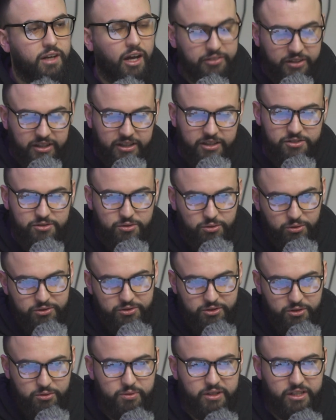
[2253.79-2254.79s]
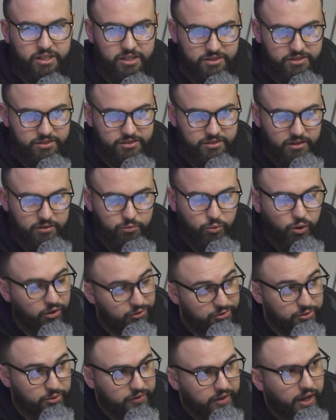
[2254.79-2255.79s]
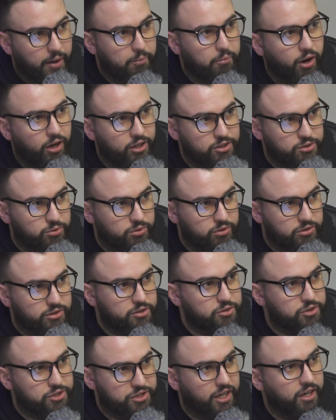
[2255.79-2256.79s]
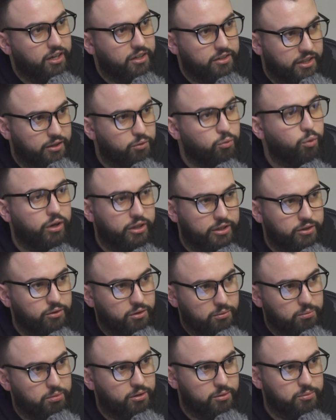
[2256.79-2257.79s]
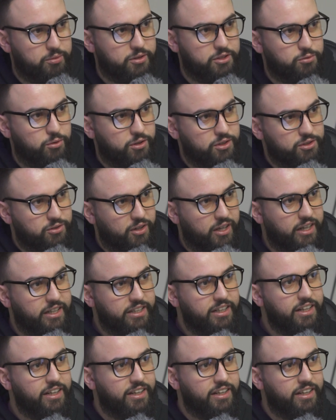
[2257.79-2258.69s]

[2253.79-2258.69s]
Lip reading: I think it's cool too, because while doing that module, you shared like what your purpose was, right?